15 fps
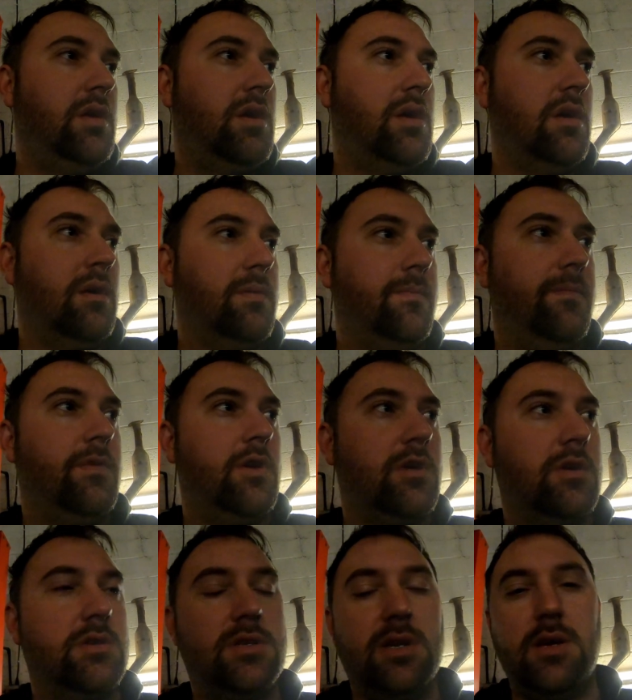Yeah, like
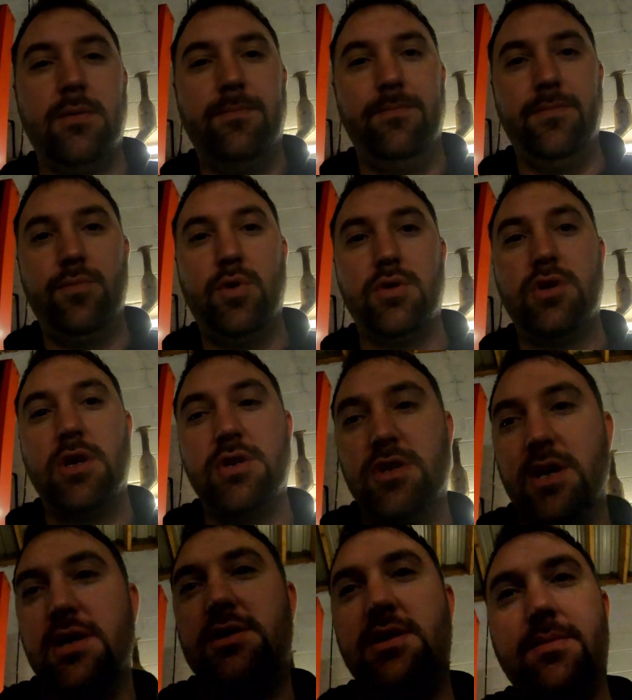I say, won't change the
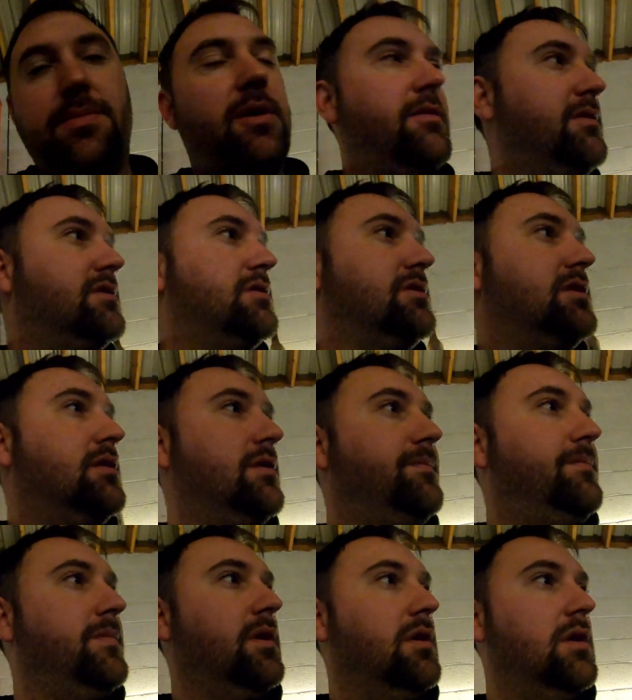headset bearings until
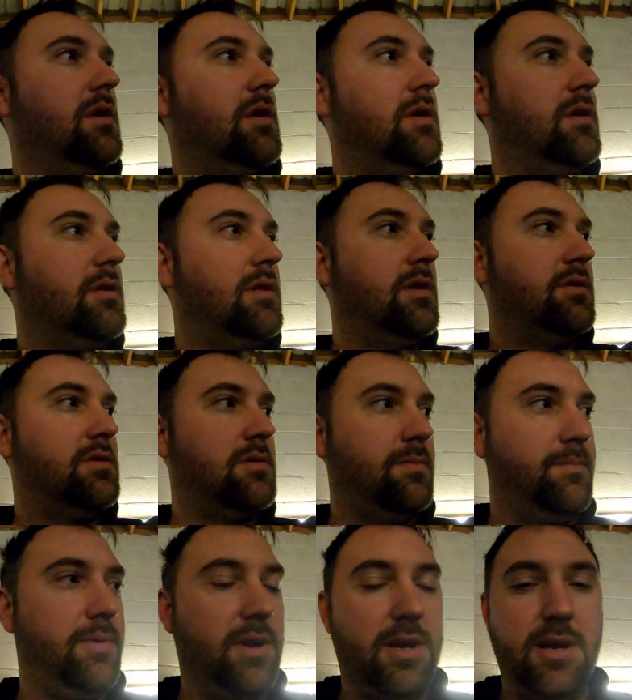there's some
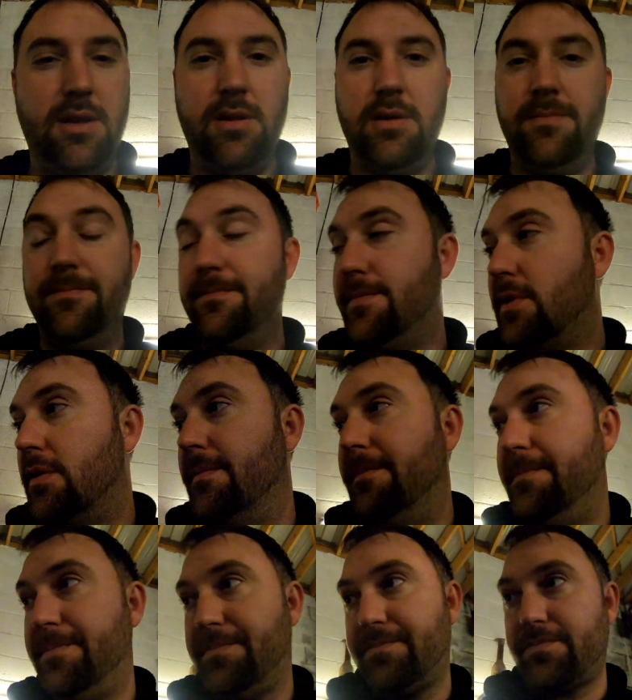play in it, but
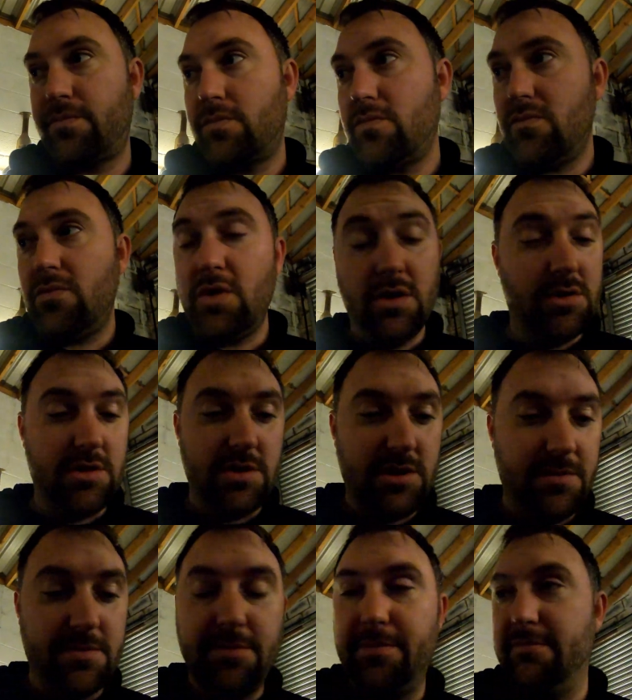because it
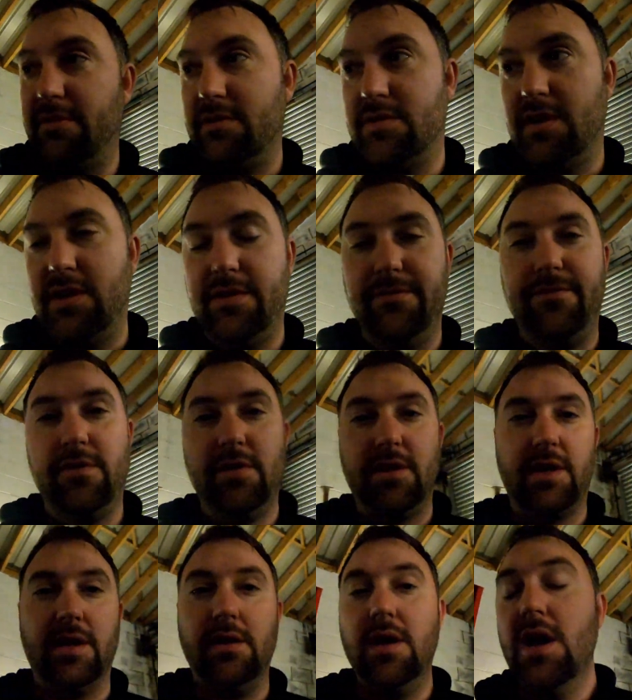seems to be rotating fine
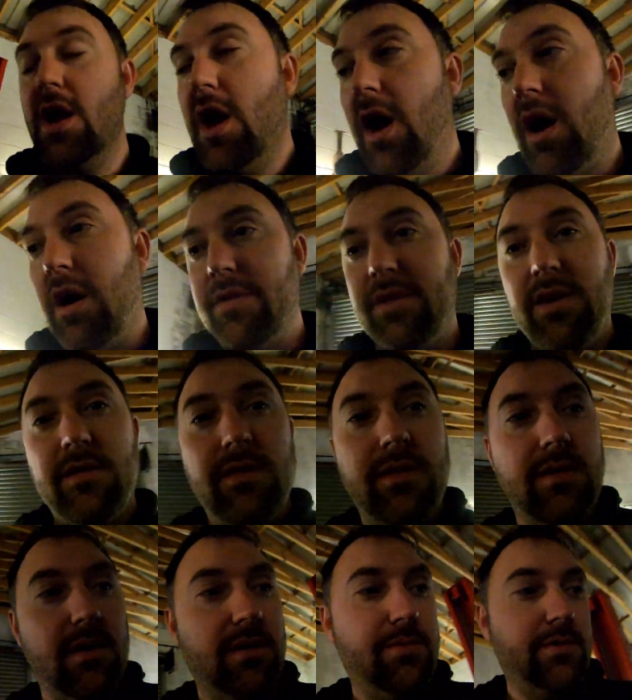again. Oh, the other
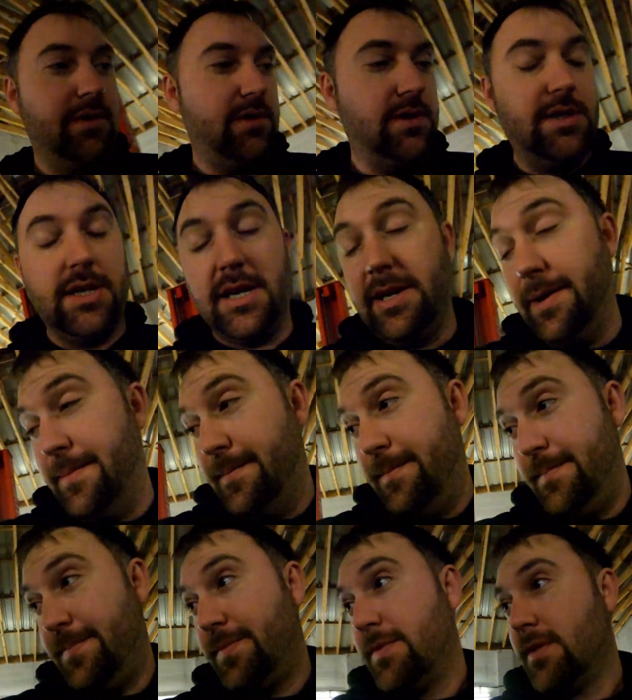thing I wanted to say,
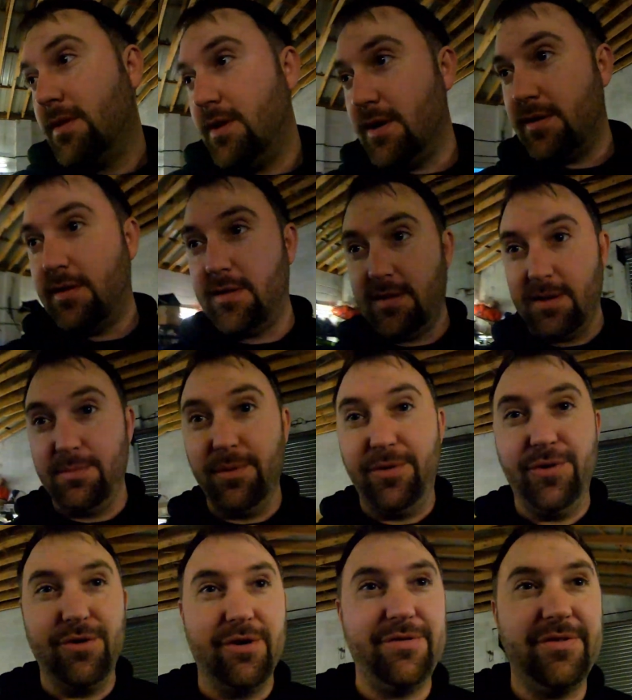
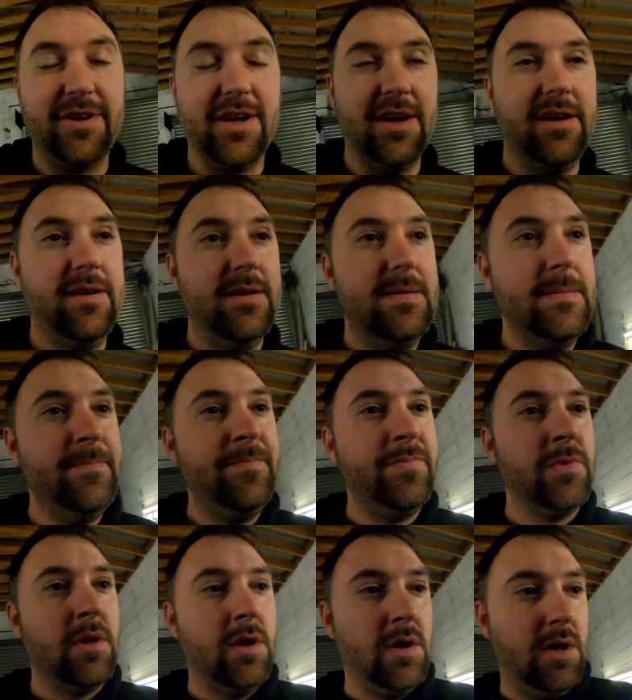before I forget,
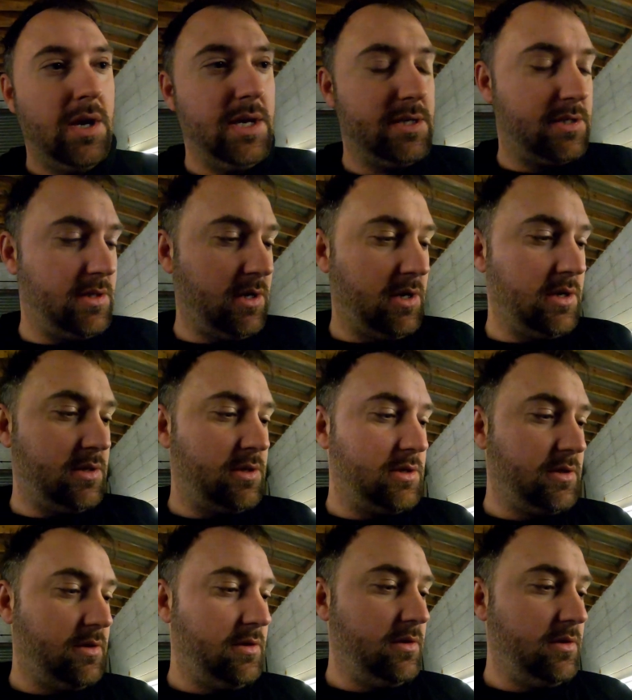is that